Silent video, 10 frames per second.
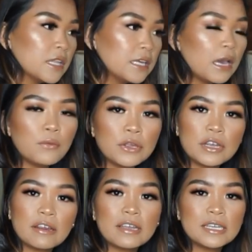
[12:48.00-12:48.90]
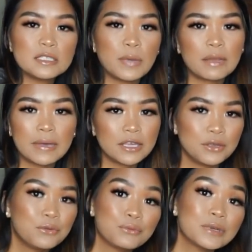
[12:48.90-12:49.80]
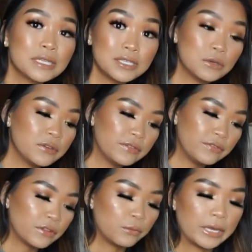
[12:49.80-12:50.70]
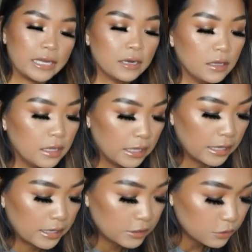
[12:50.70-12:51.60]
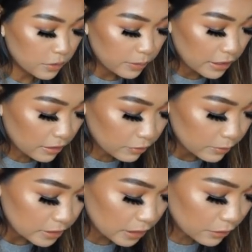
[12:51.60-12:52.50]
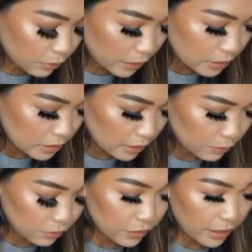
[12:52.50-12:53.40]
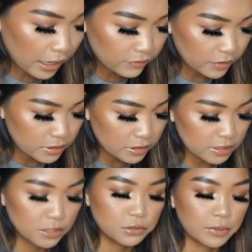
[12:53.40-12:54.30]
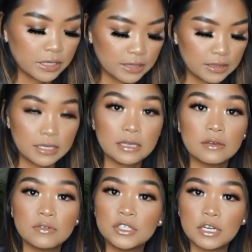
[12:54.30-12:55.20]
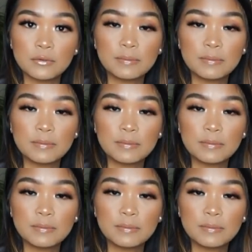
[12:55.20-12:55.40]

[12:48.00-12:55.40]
yeah, when you're carrying it as a backpack you really don't even feel the weight. And I do want to be careful because I don't want it to like ruin the canvas because I do want to get the Vachetta